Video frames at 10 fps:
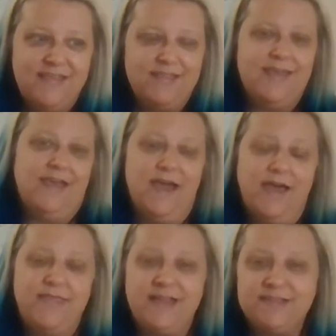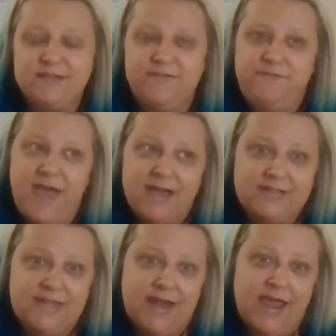that's a
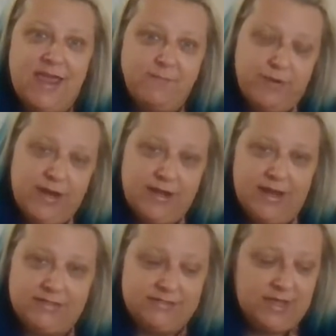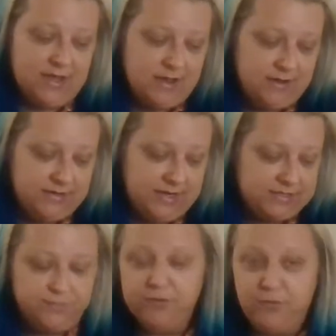fact that I had put in as
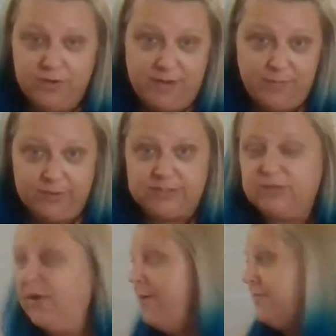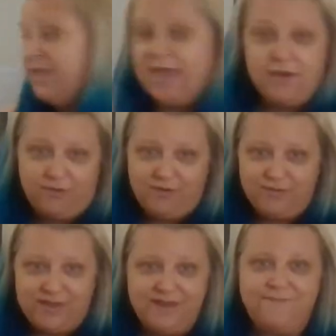to prove one of my points. So they agree
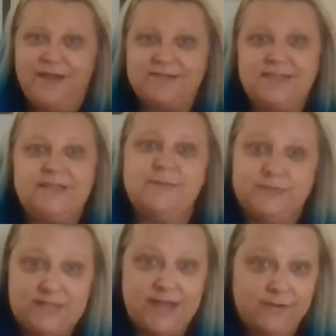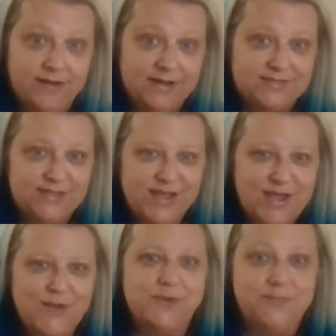with it. In fact, they doubled down on it,
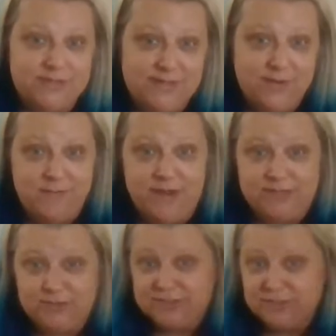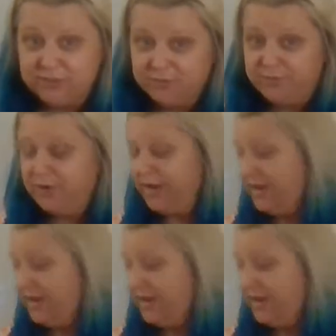which means I'm going to make sure to put it